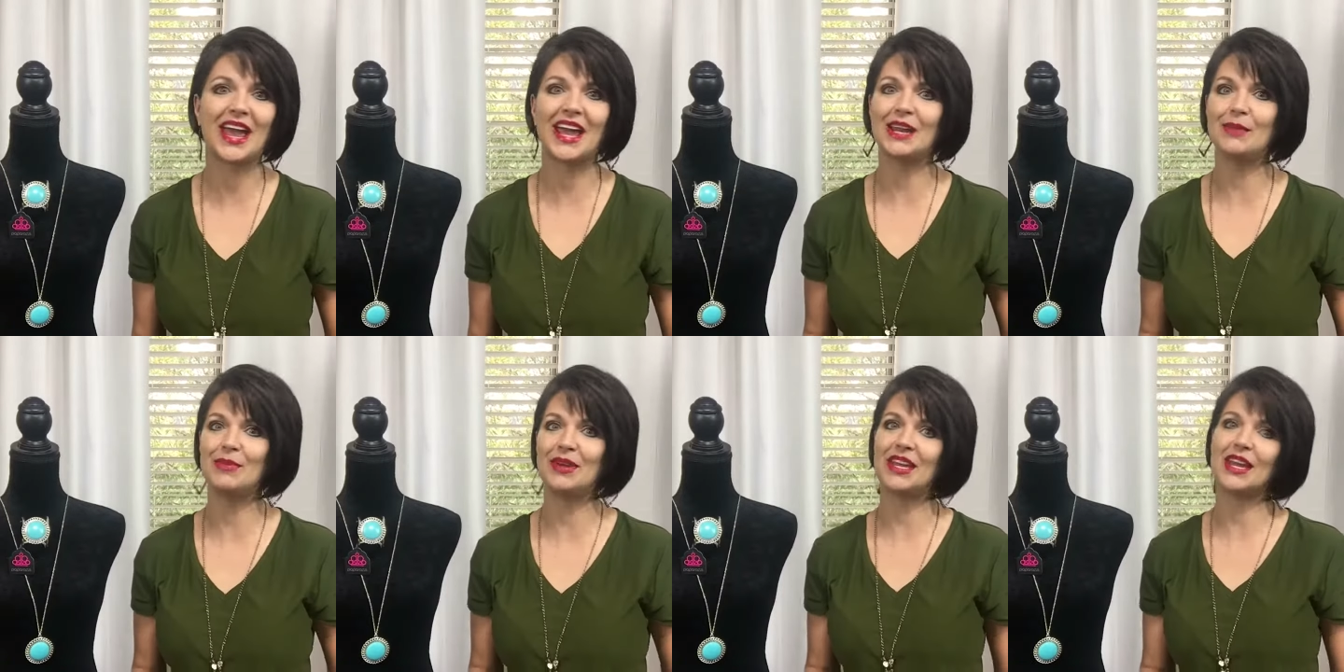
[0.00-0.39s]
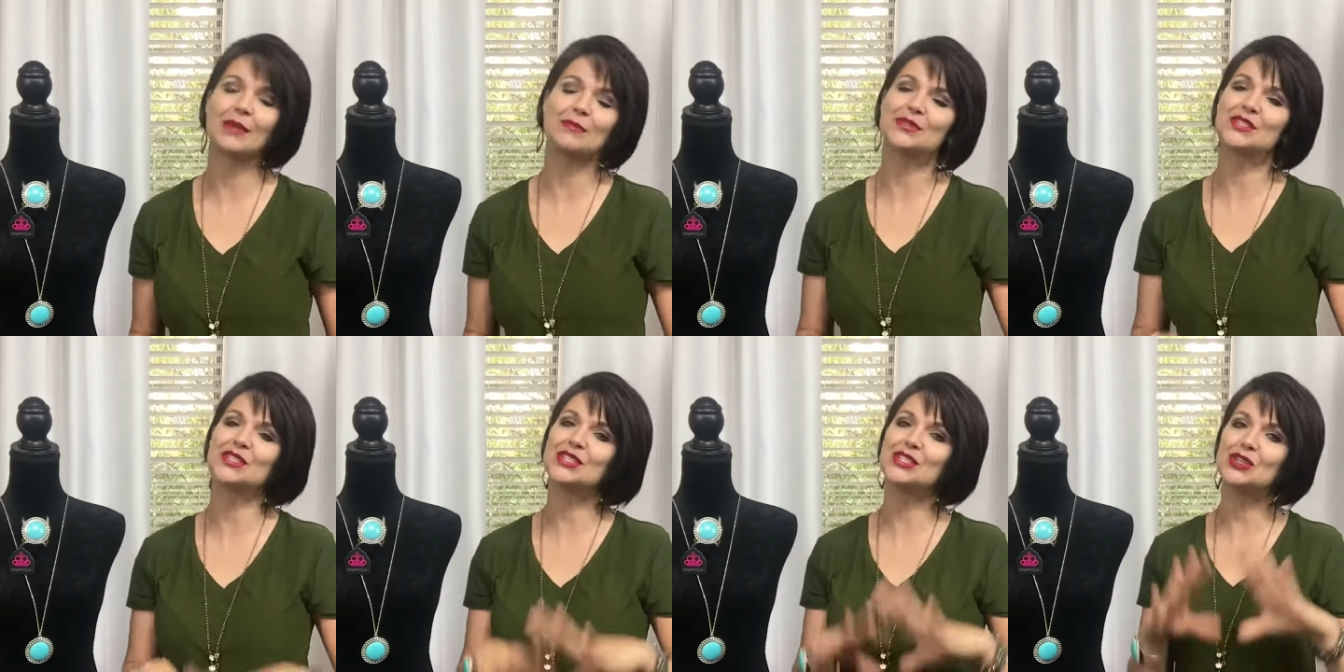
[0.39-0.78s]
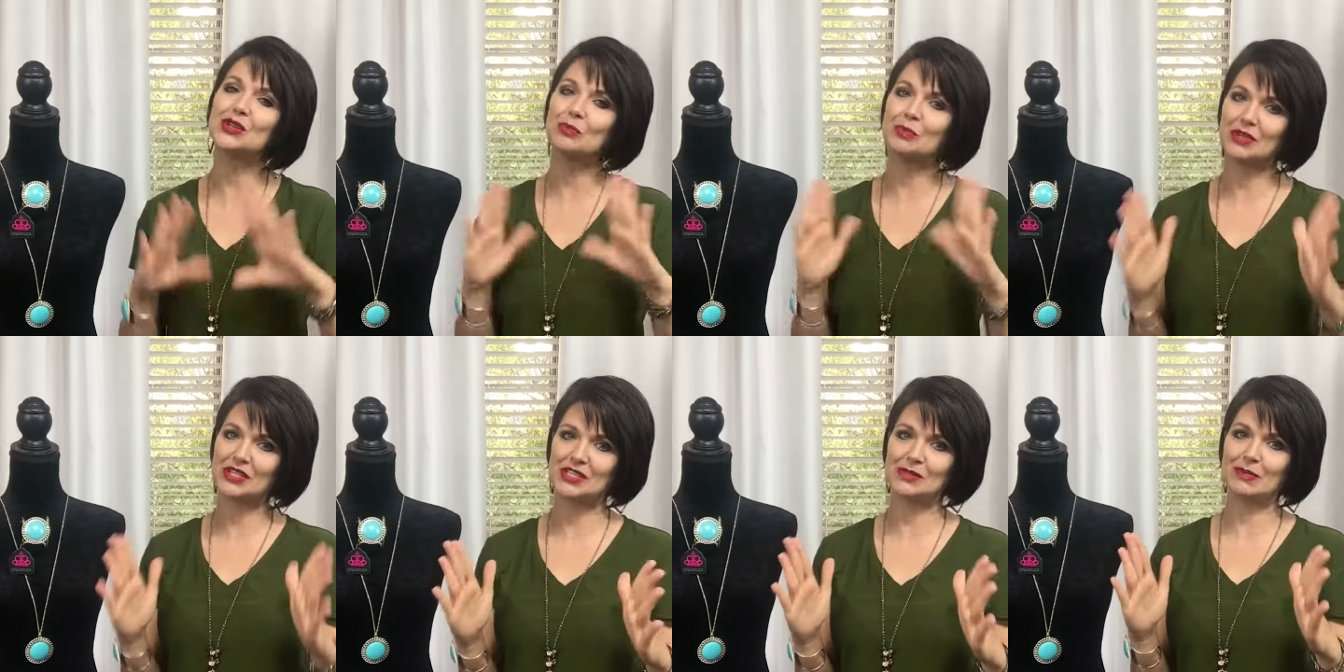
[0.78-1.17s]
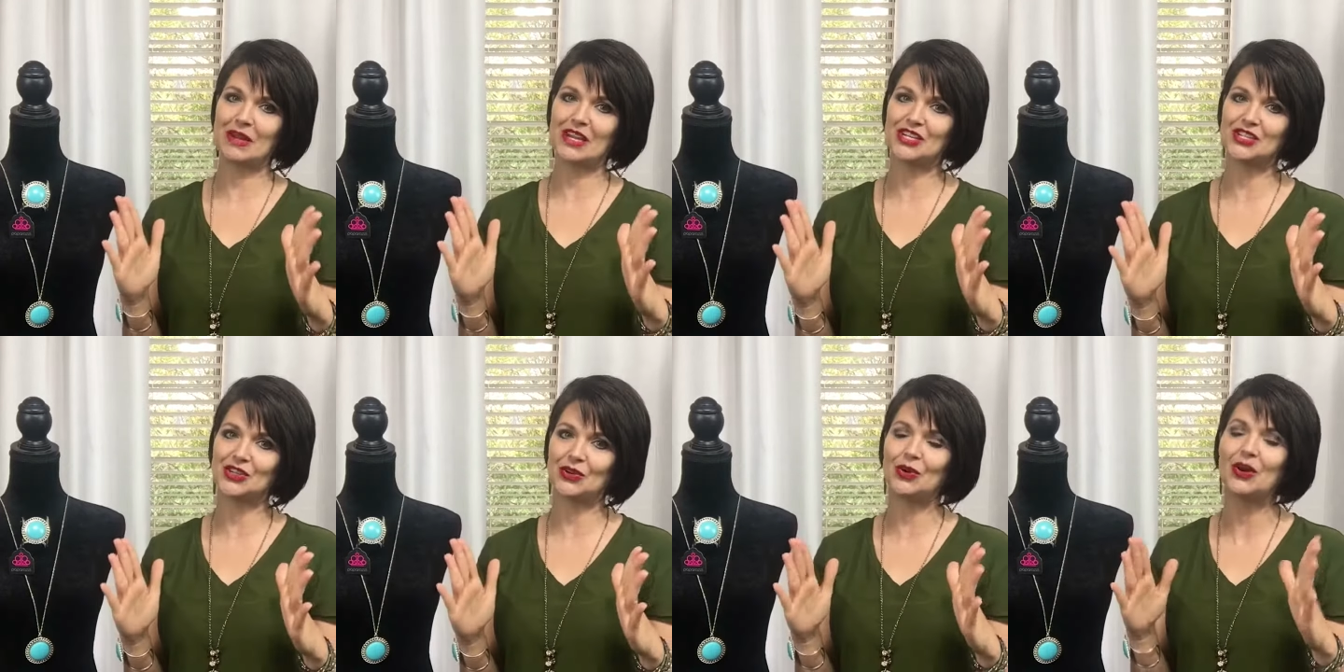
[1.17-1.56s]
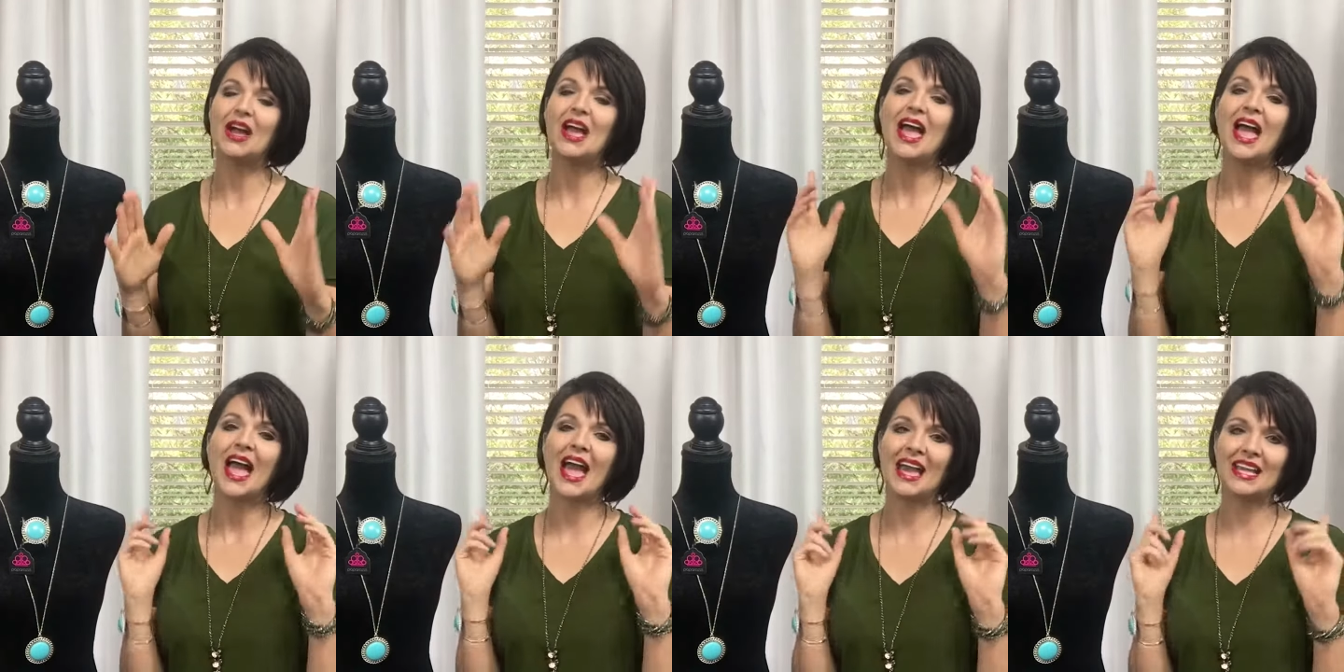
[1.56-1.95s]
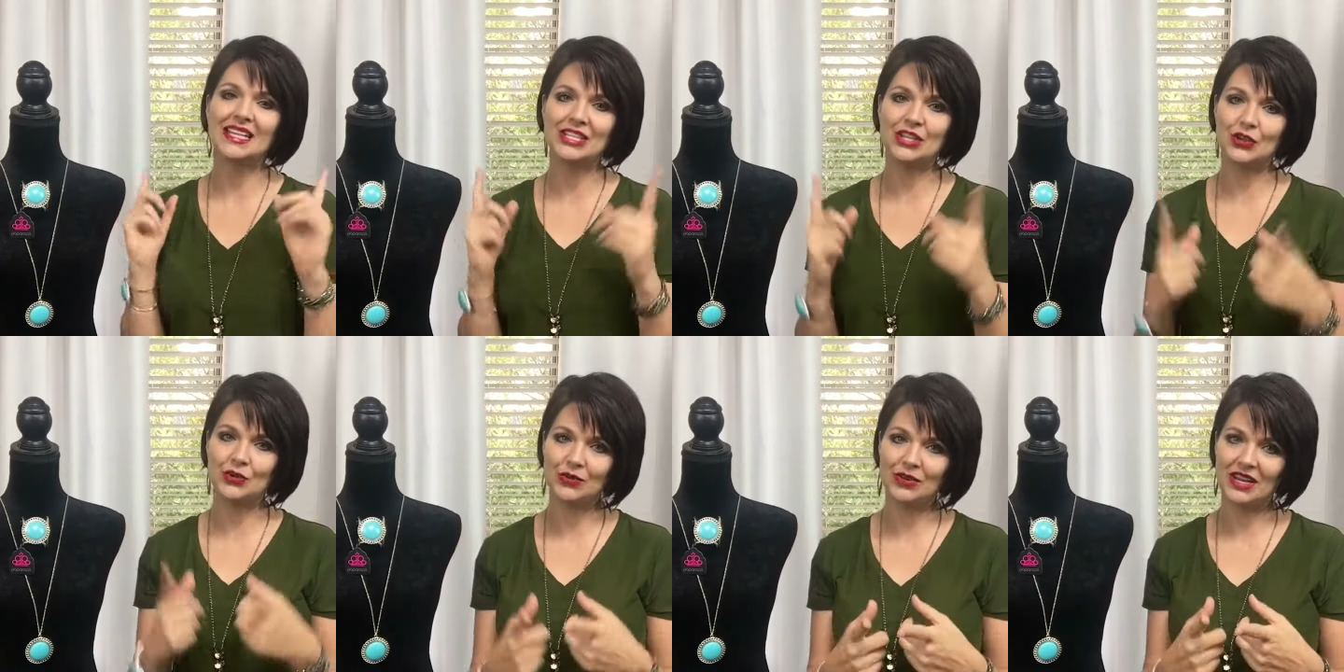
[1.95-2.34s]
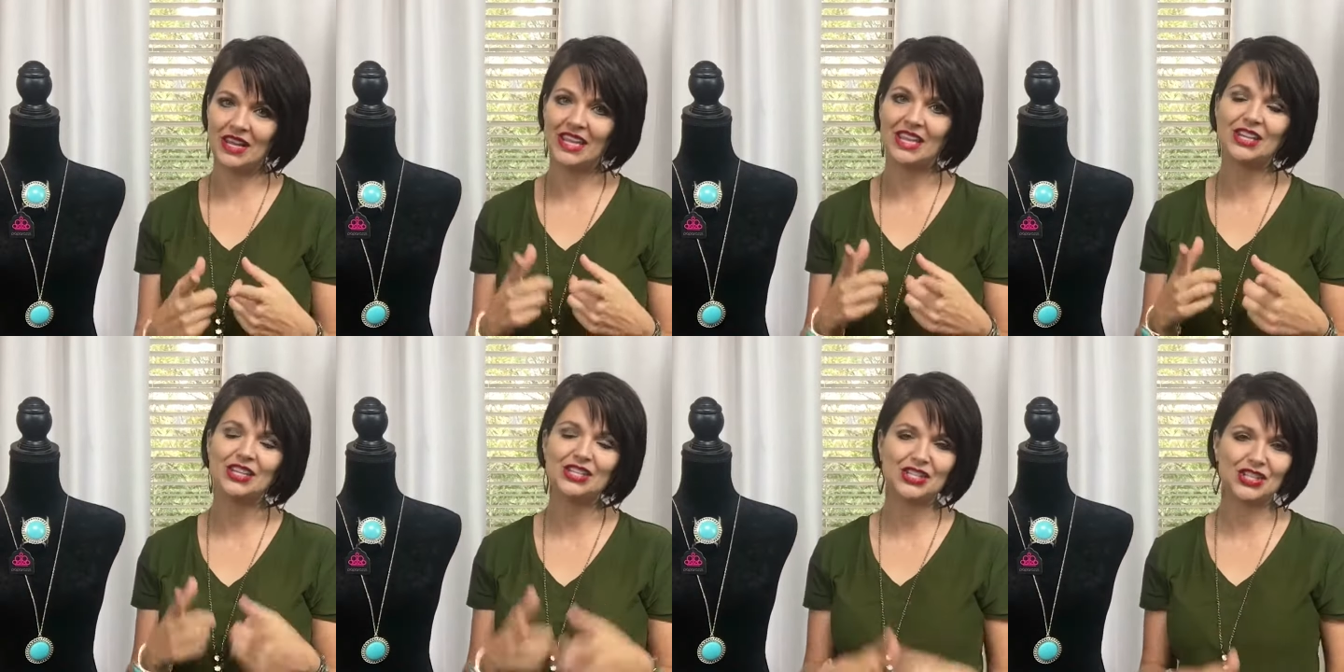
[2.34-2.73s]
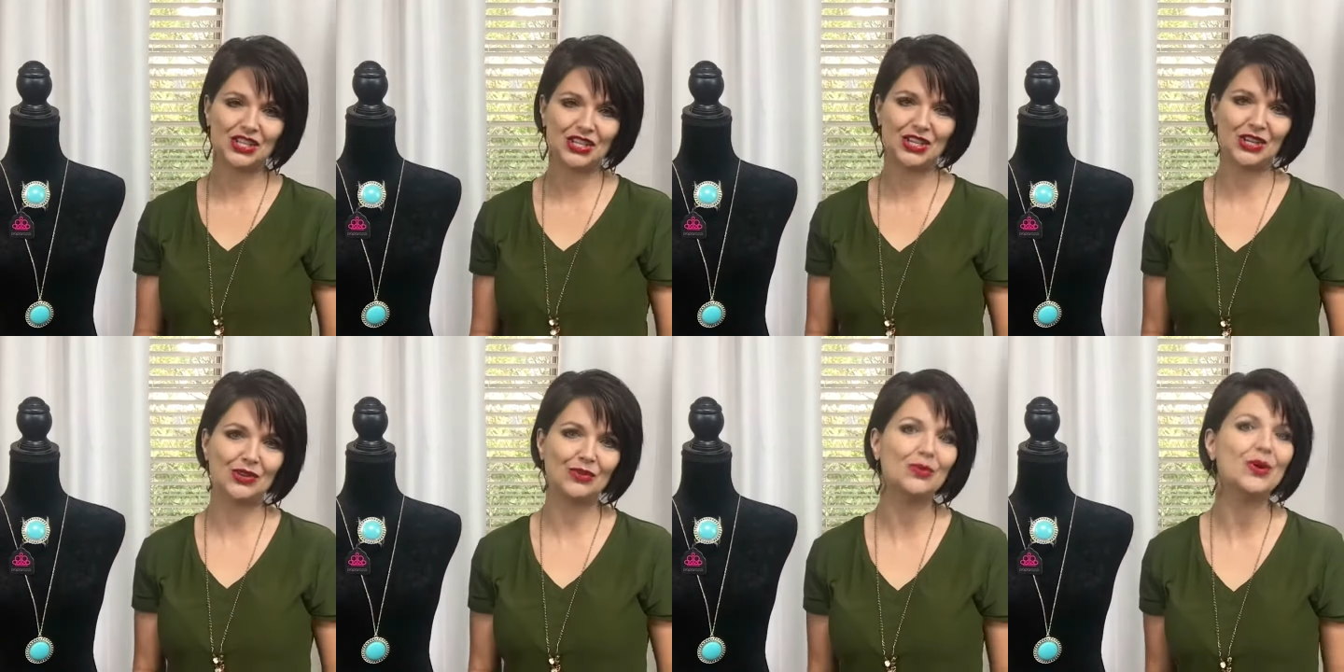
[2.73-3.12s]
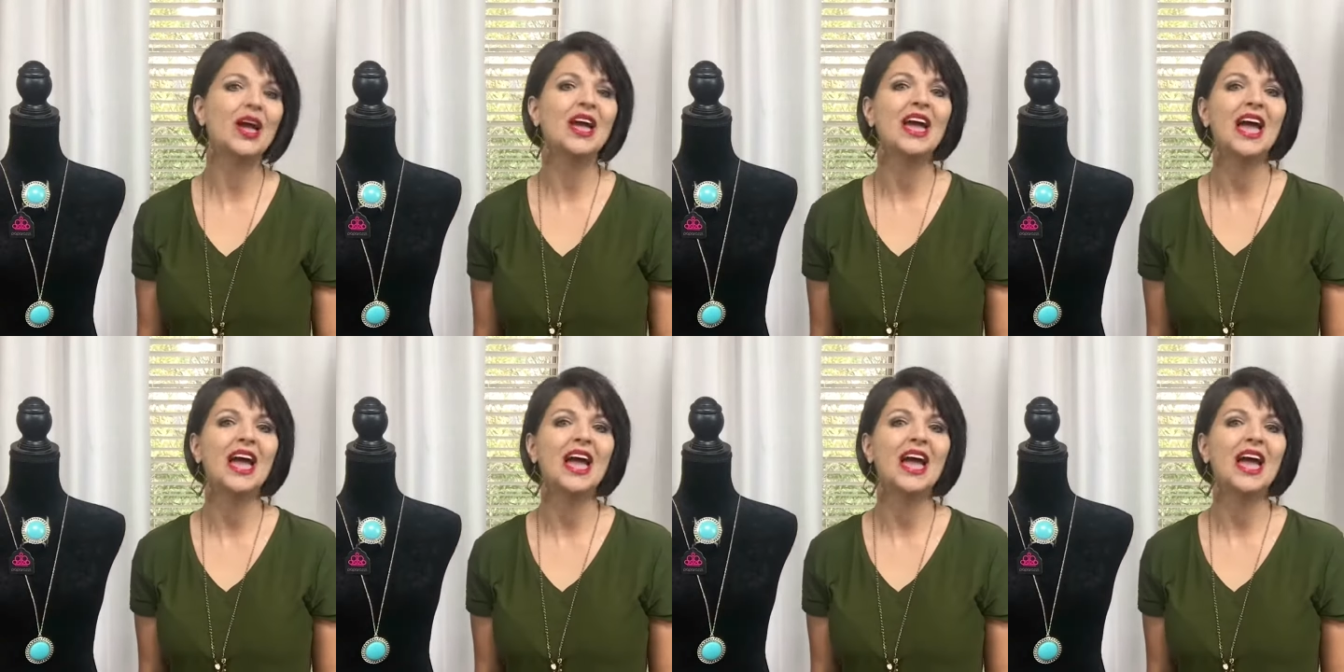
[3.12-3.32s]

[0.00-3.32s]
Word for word: and it becomes super special and unique to you